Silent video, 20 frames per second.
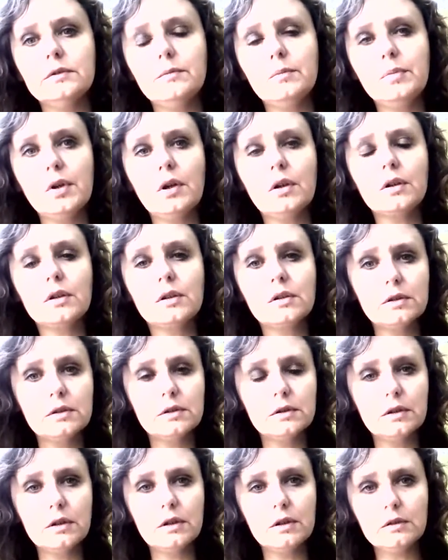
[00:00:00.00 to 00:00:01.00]
block
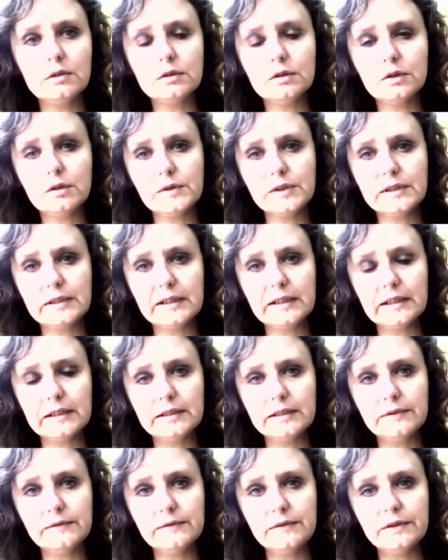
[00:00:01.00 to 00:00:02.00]
all those
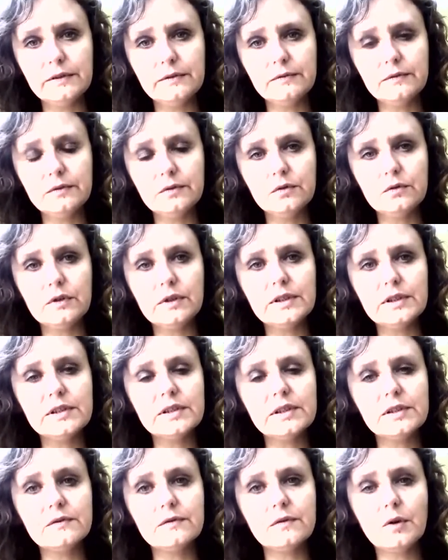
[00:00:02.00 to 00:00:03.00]
negative
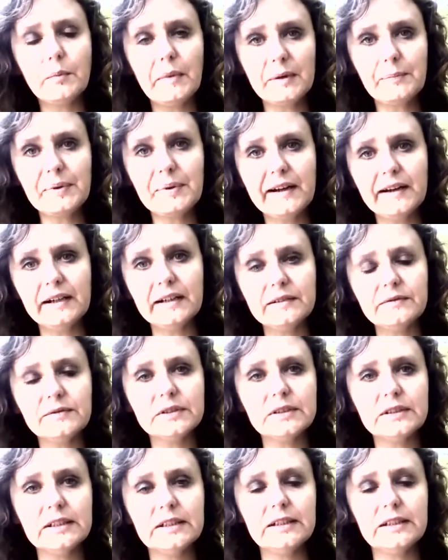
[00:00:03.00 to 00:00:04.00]
influences from my
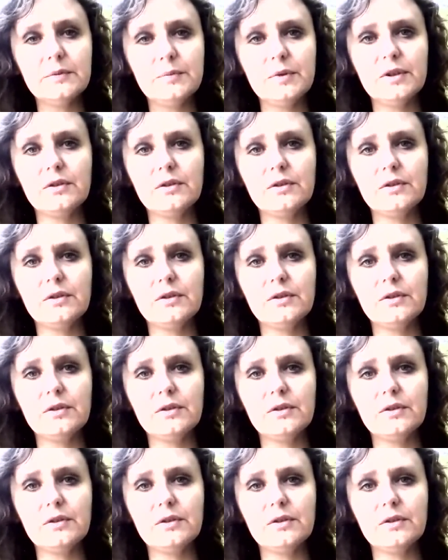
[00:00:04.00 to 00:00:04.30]
private life,